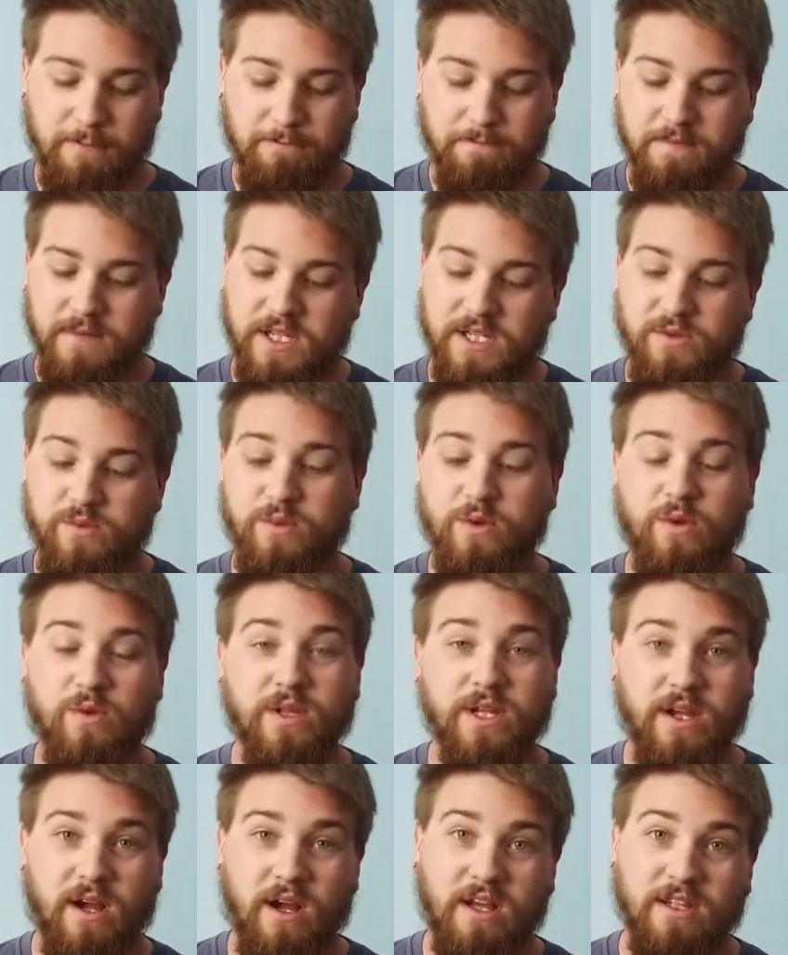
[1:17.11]
This one
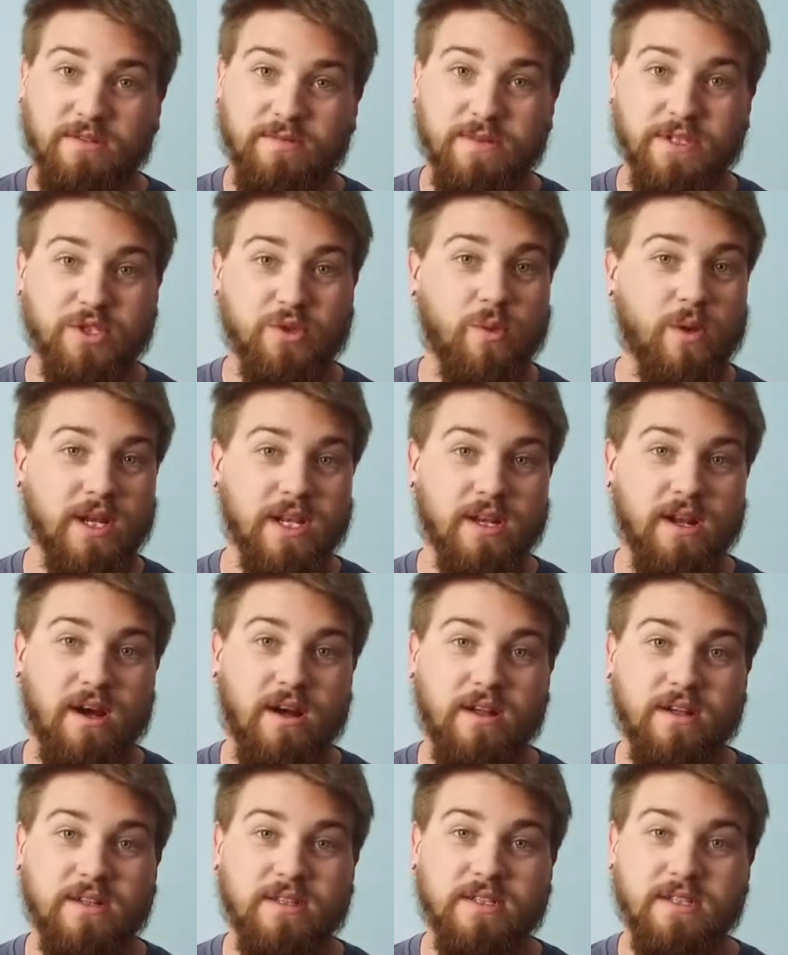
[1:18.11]
only cost me $20,
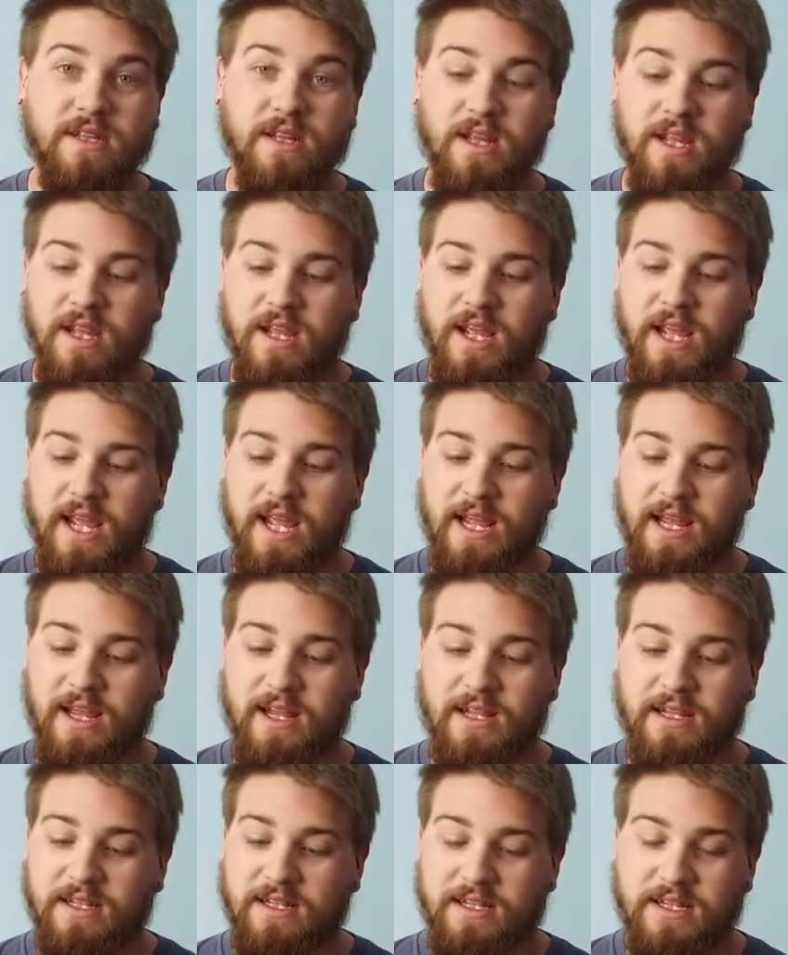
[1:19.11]
and
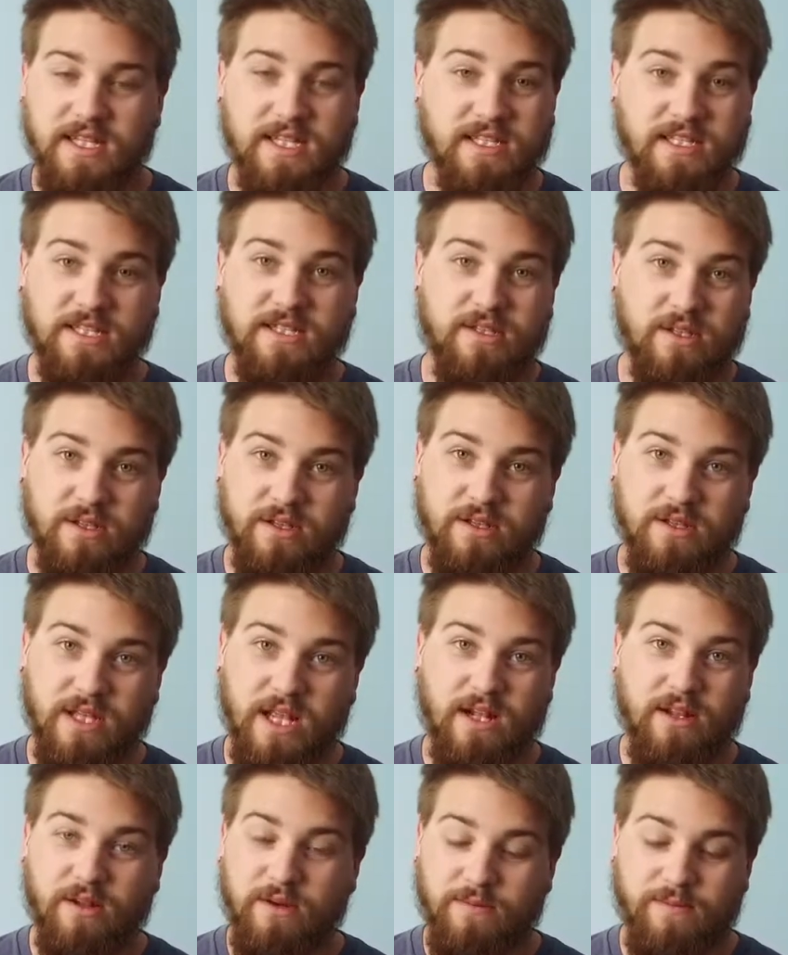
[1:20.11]
this is let
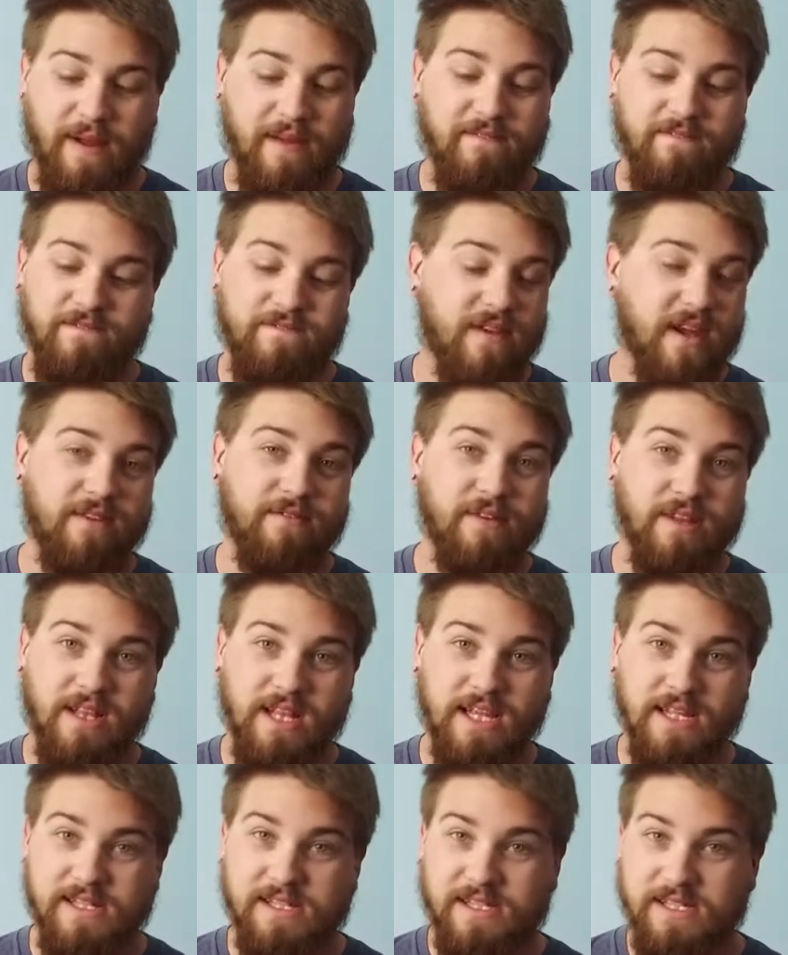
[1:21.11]
alone my favorite
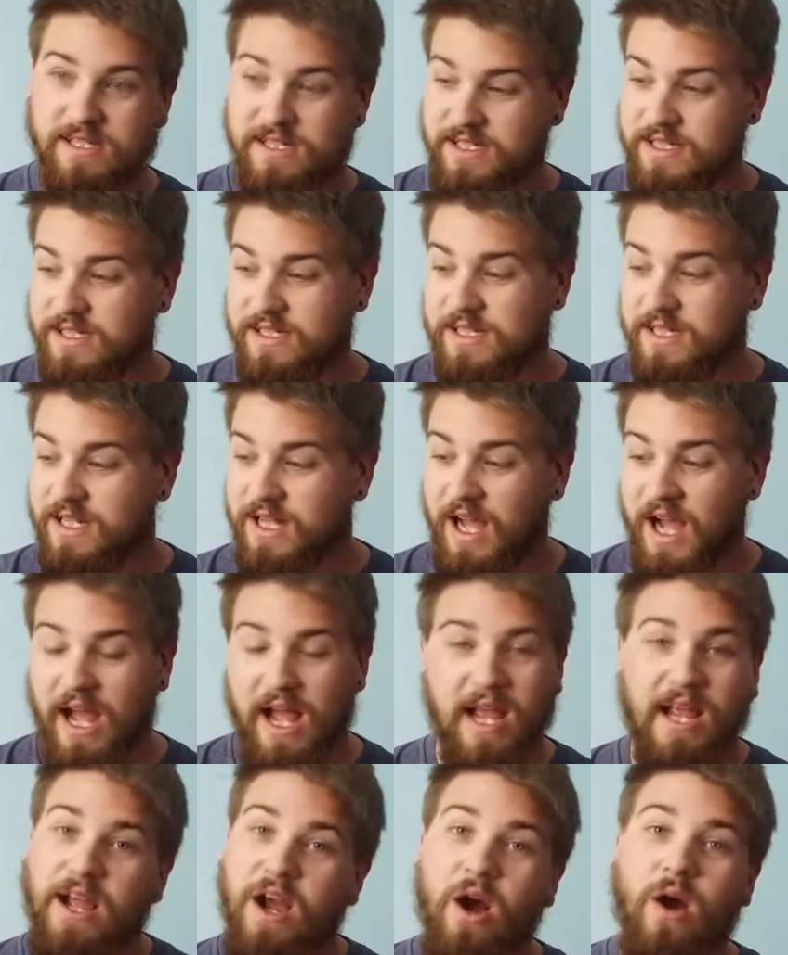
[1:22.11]
lens that
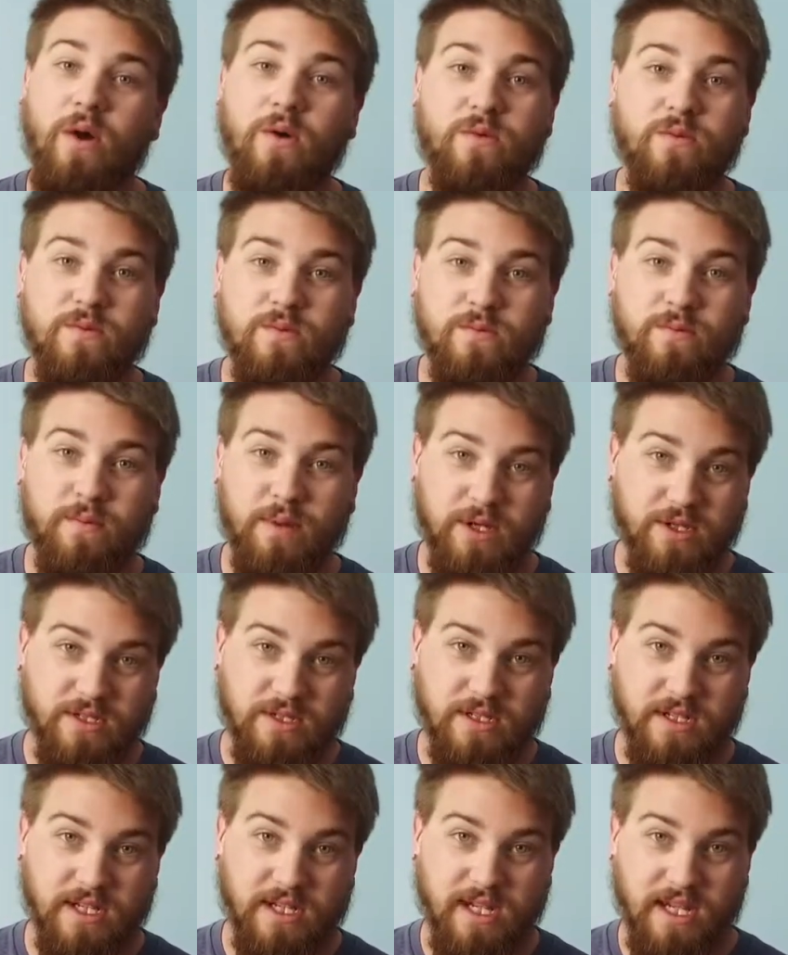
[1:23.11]
I own
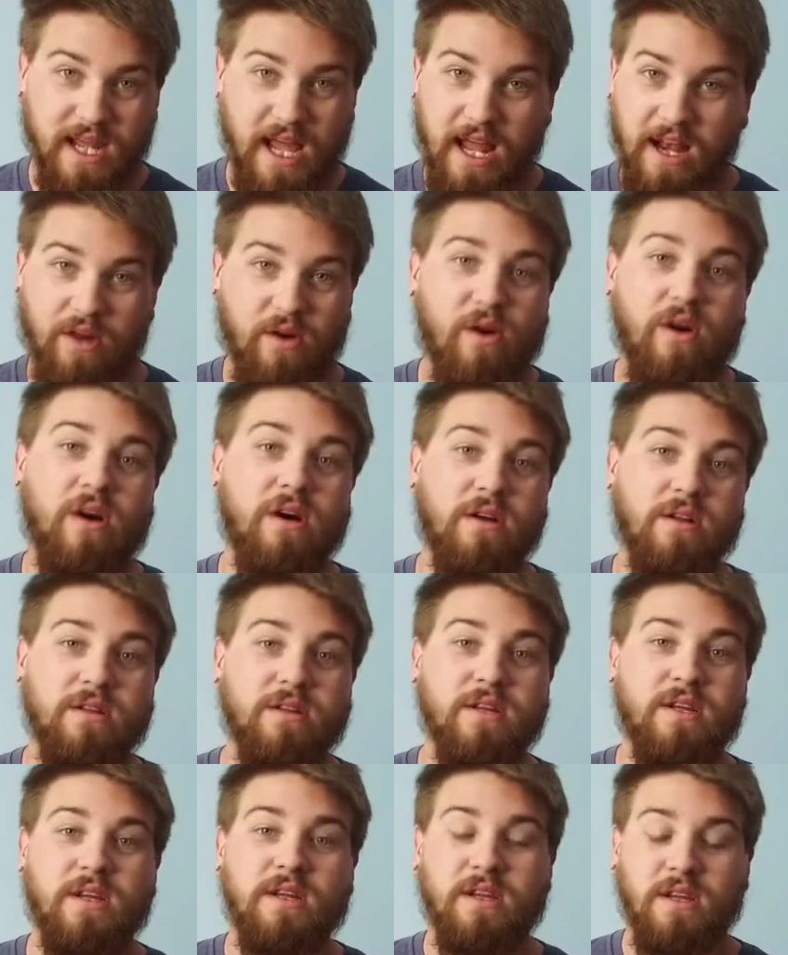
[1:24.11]
personally at all.
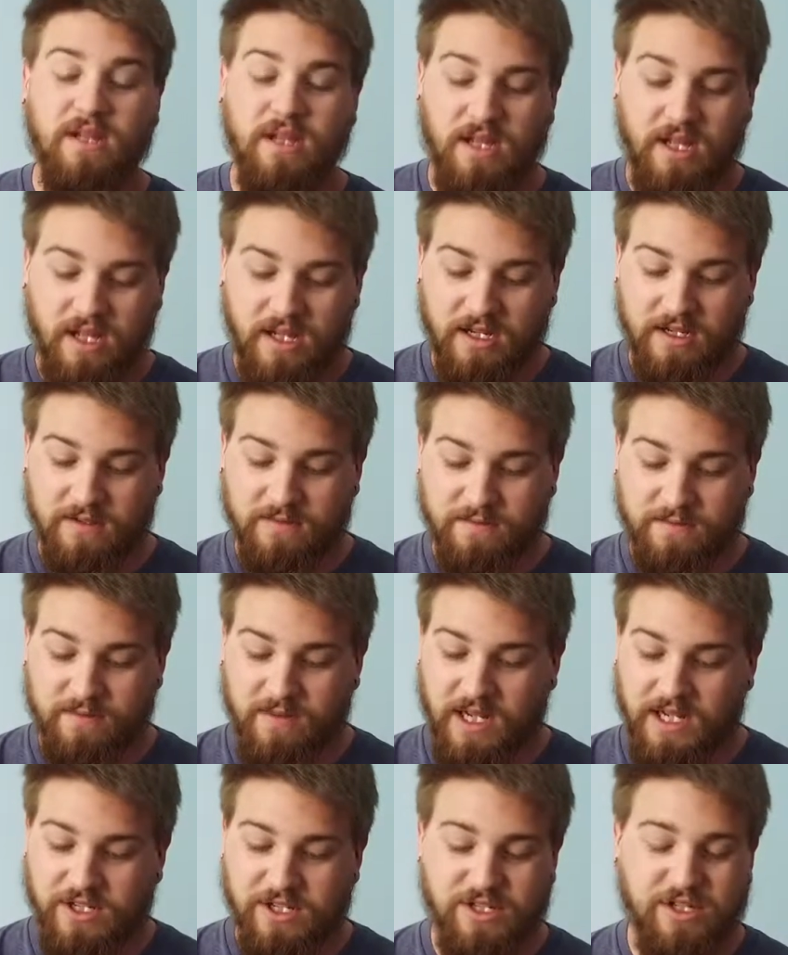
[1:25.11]

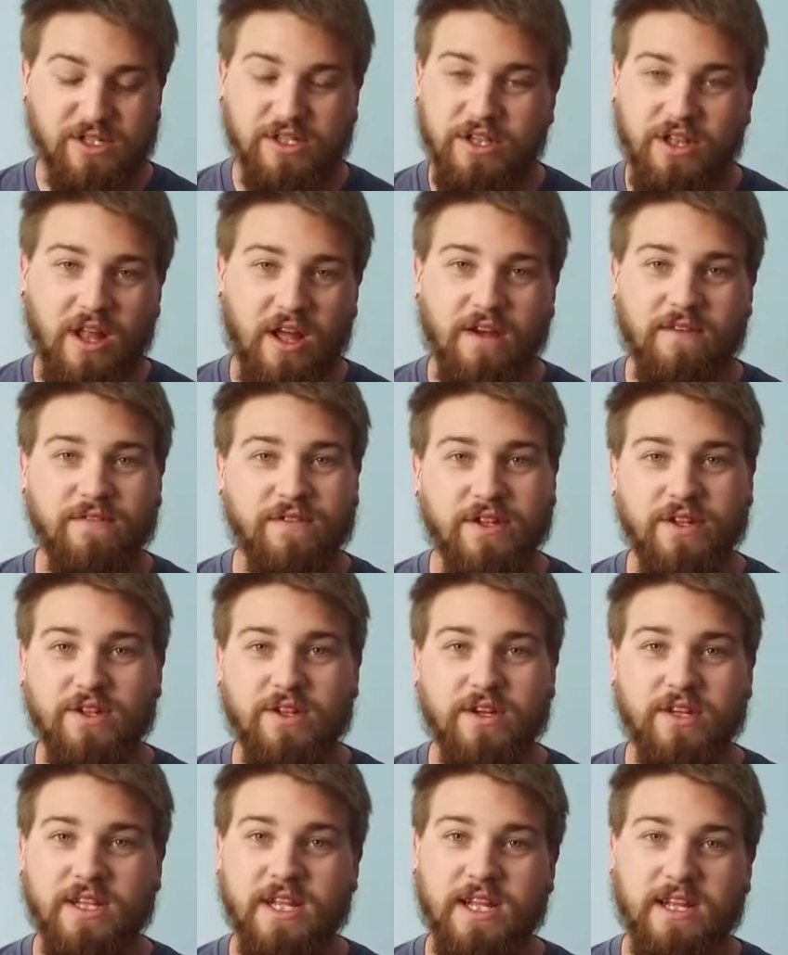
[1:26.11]
I just love the
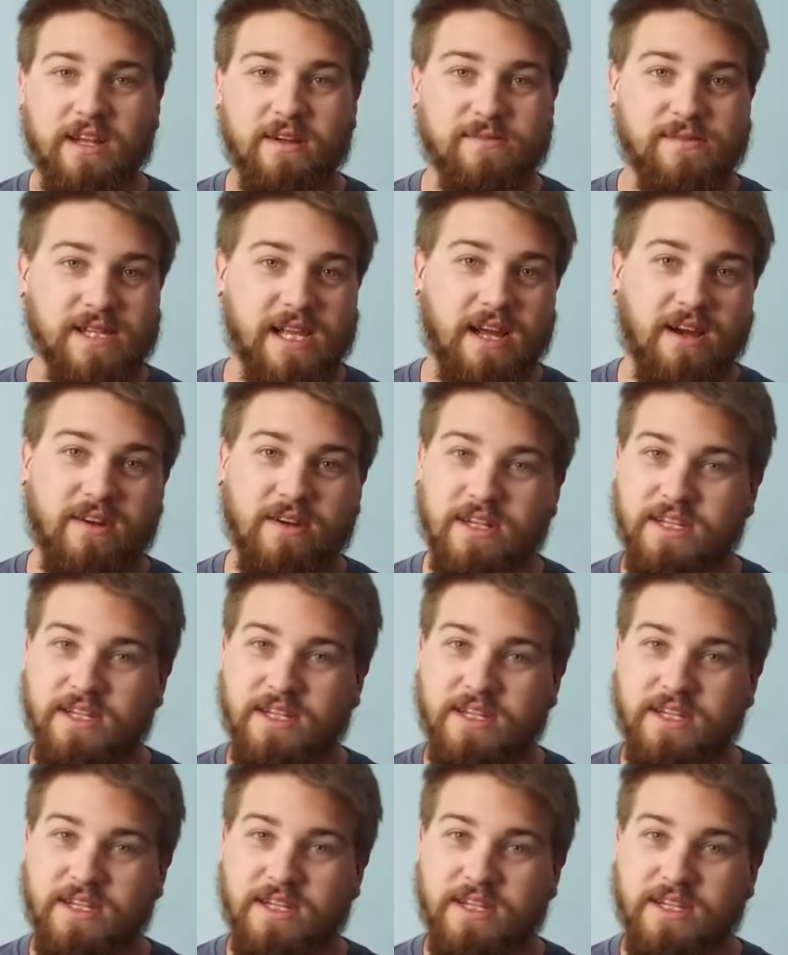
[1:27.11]
look that comes out.